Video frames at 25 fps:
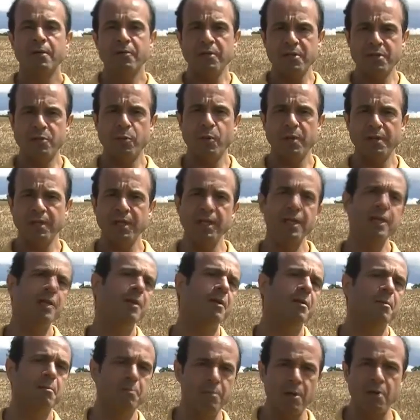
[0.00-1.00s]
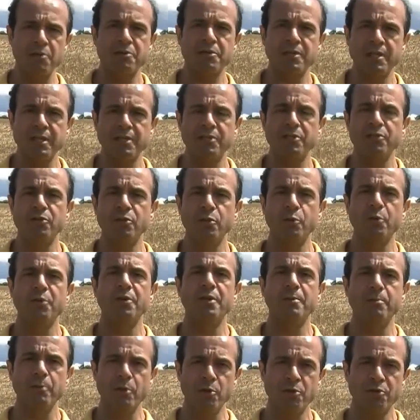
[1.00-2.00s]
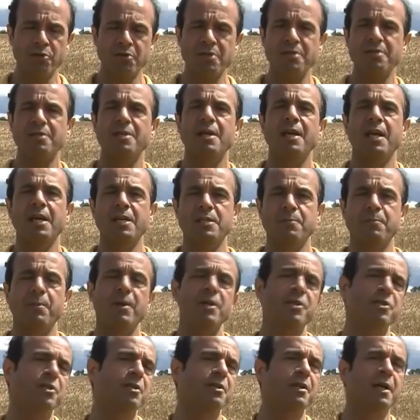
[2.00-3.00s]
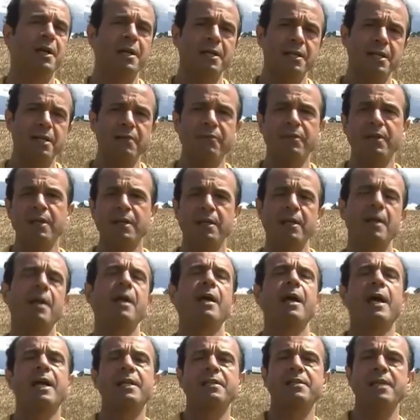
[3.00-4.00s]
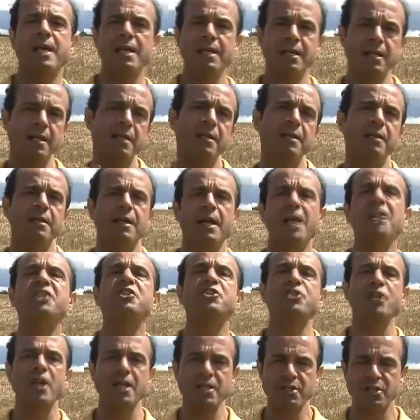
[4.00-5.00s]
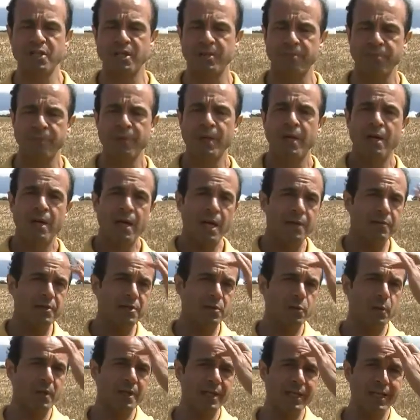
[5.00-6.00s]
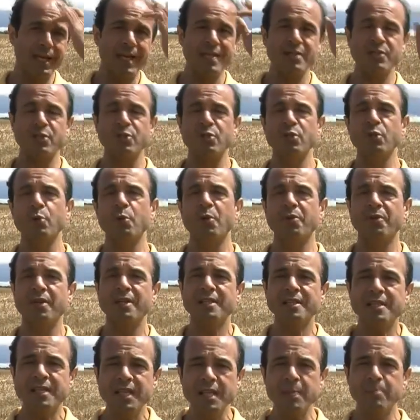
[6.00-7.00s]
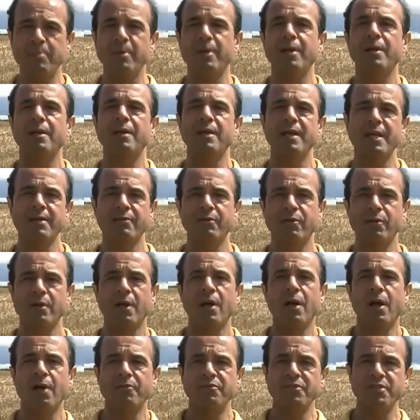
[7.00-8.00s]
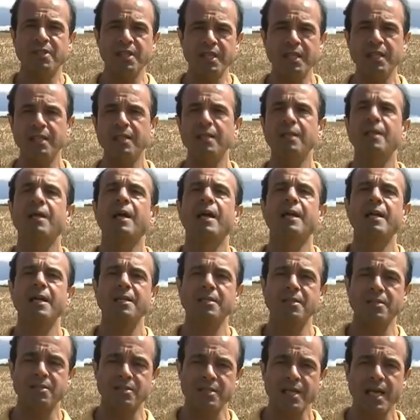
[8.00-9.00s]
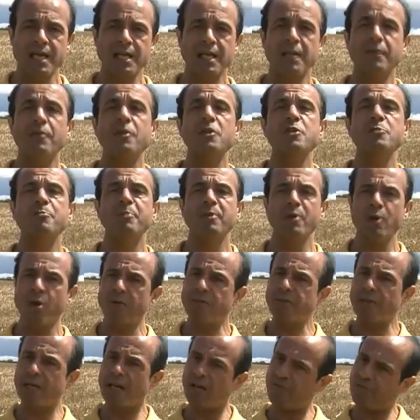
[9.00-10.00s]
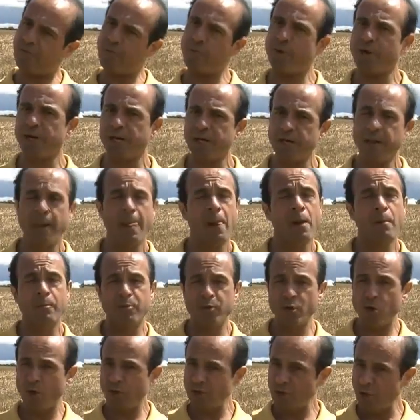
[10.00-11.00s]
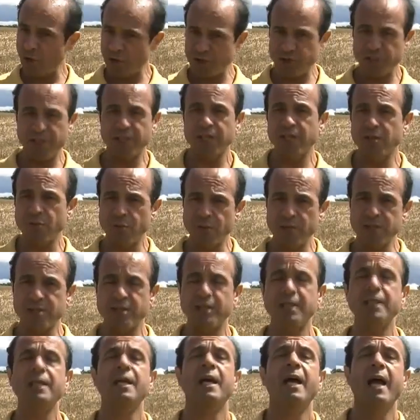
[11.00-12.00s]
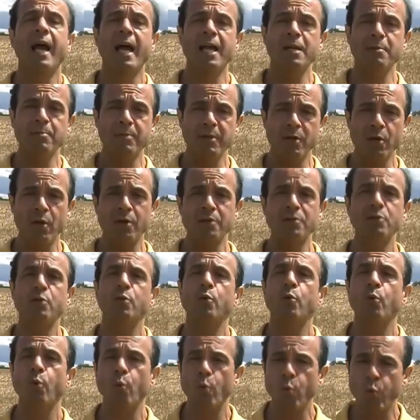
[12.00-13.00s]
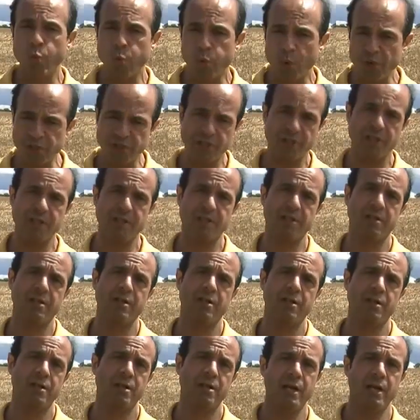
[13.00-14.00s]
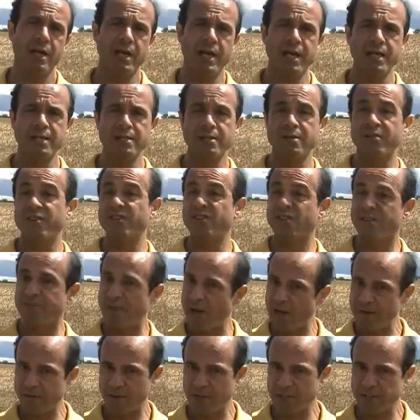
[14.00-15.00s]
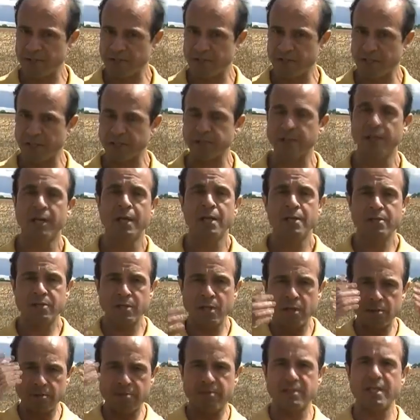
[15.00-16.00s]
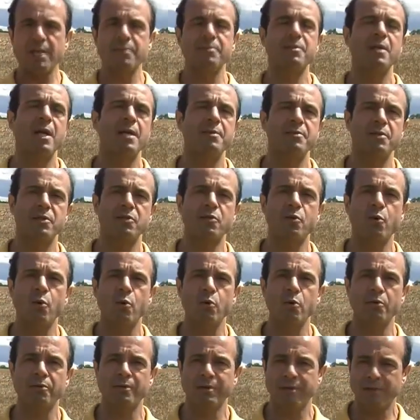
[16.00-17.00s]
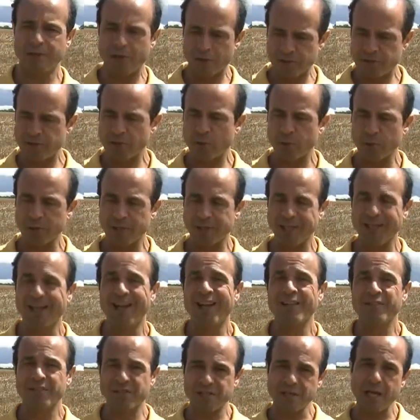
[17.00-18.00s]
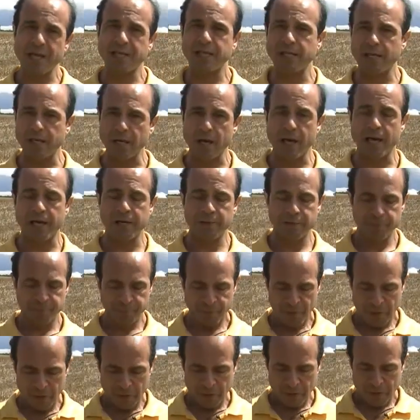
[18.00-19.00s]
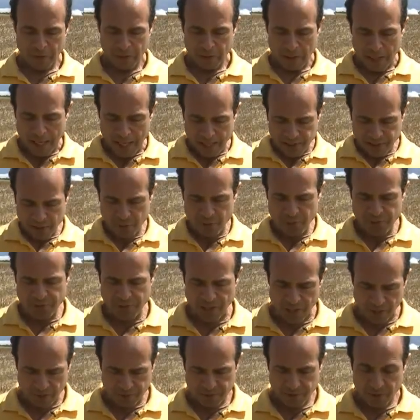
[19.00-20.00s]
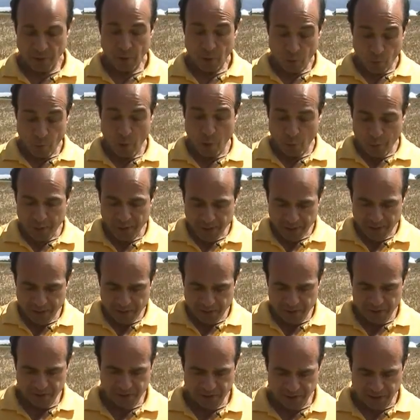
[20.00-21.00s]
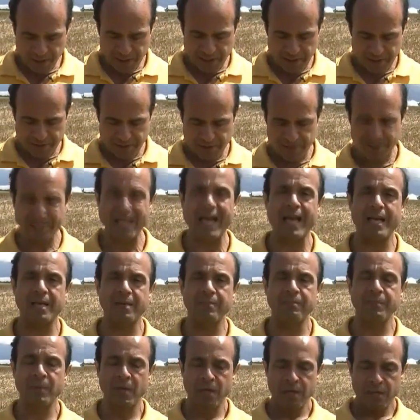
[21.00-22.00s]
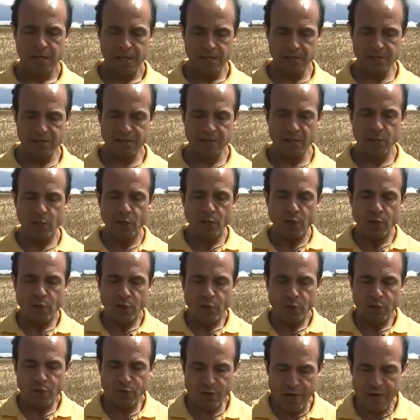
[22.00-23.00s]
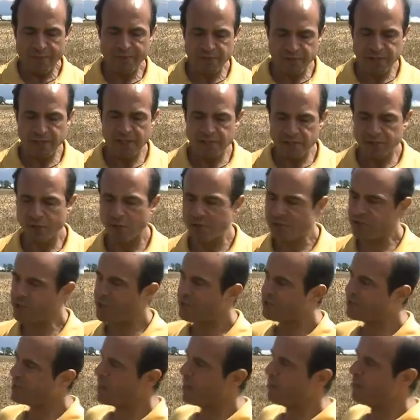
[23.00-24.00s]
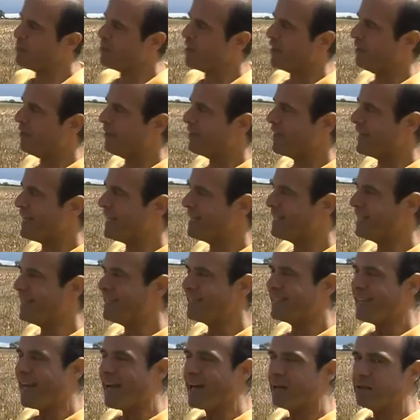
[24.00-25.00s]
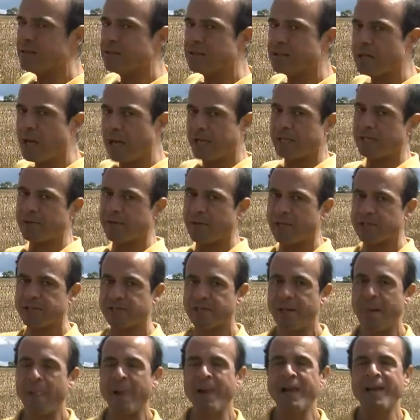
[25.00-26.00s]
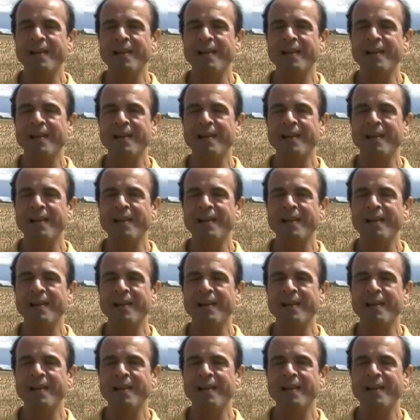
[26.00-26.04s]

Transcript: This one here, mostly to do with emotions, expression, giving and taking, exchanging. And this one here has to do with a deeper level of seeing and understanding that is beyond the left brain, beyond logic and reasoning, and beyond wishing and the survival instinct. So sometimes it's called, consequently, the psychic eye. As a result, what we need to see and understand is that gravity is not just something that exists outside of us.